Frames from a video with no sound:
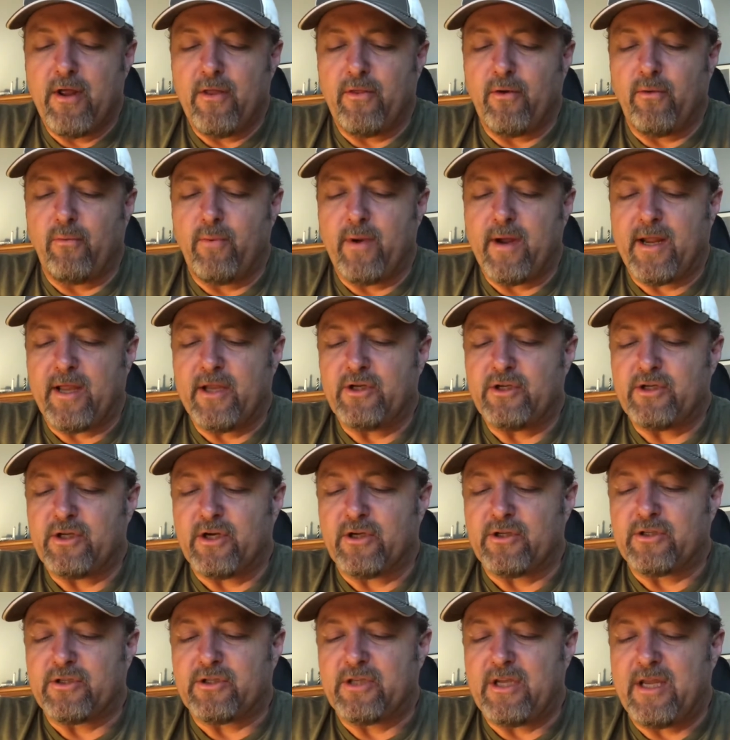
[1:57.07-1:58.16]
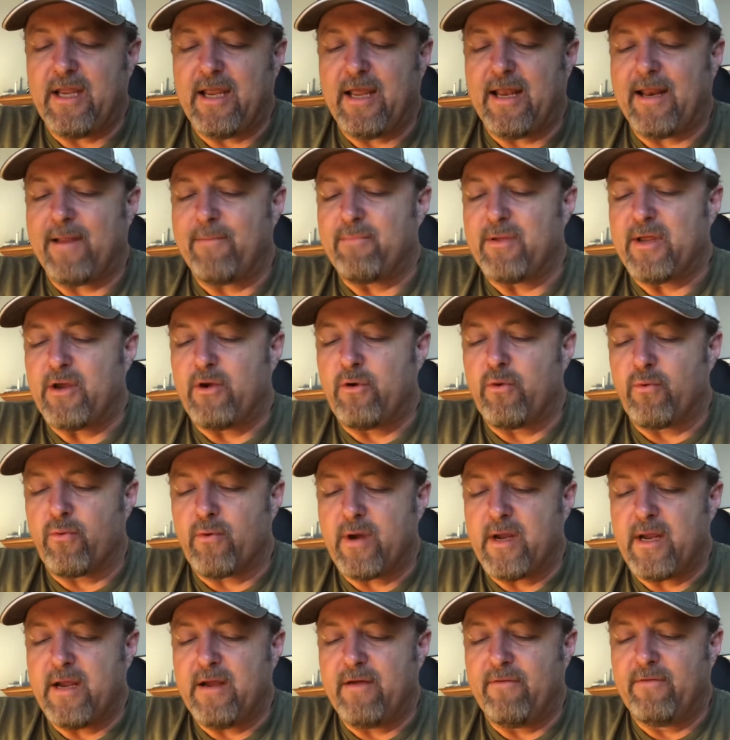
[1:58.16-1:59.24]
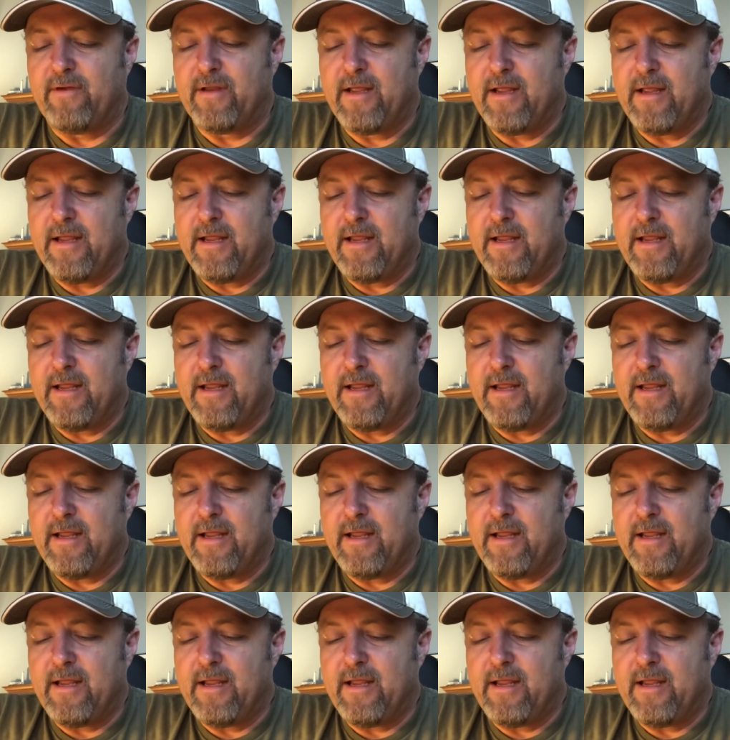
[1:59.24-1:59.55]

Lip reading: The wicked shall see it and be grieved.